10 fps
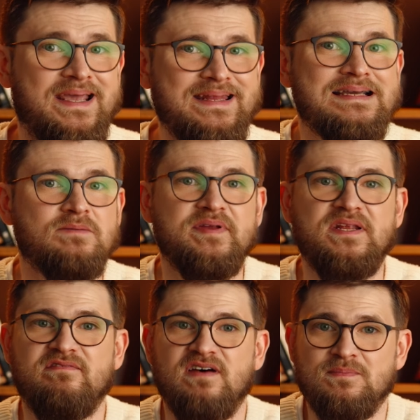any company
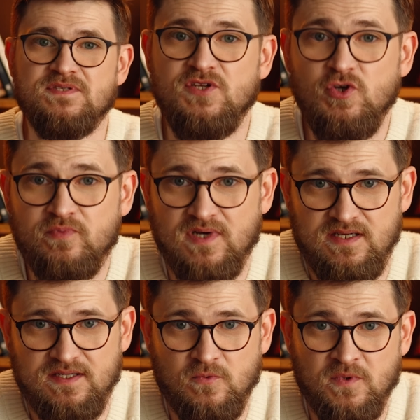develops new
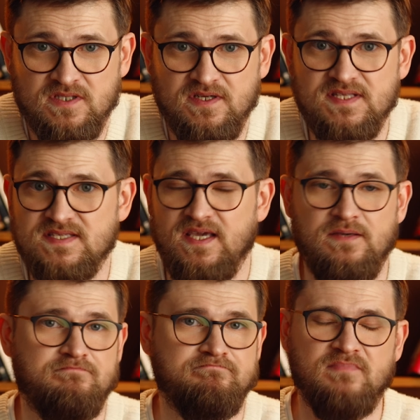product, whether it's
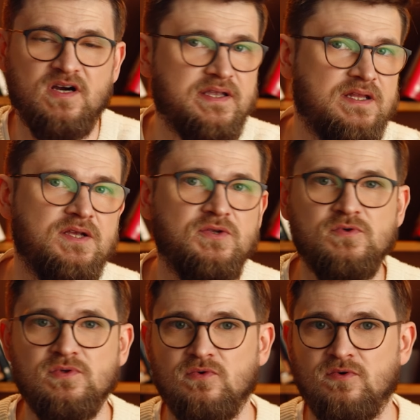a marketing
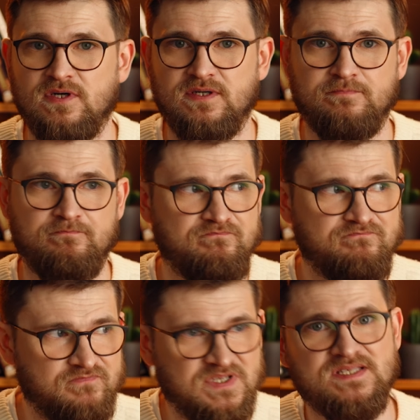tool or
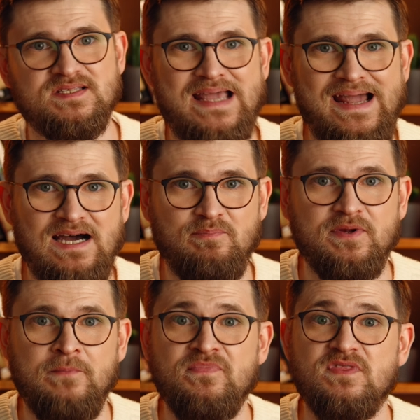business app,
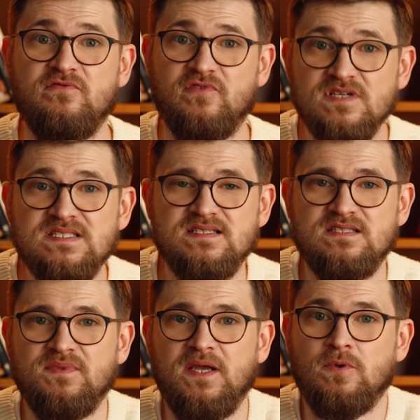the first
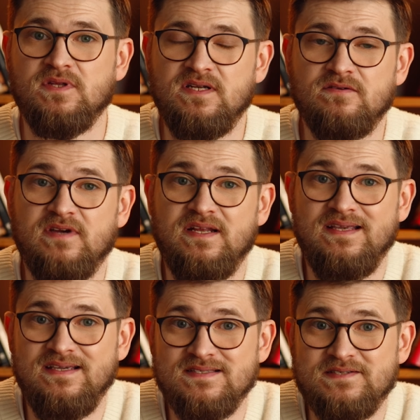system they will integrate
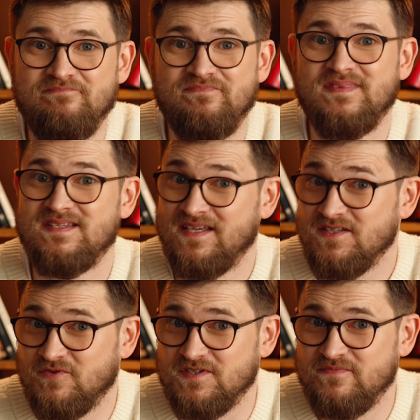is Salesforce.